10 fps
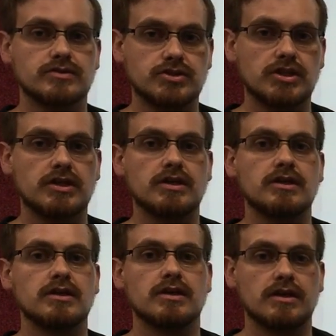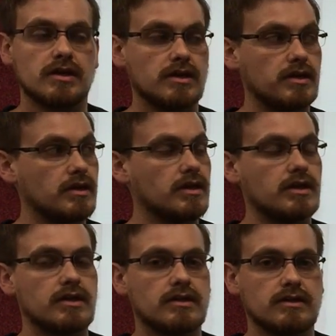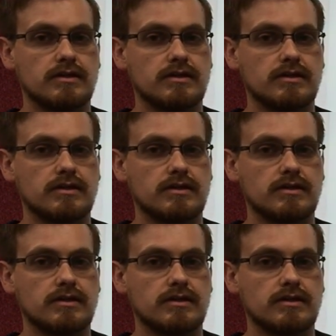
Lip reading: G, E.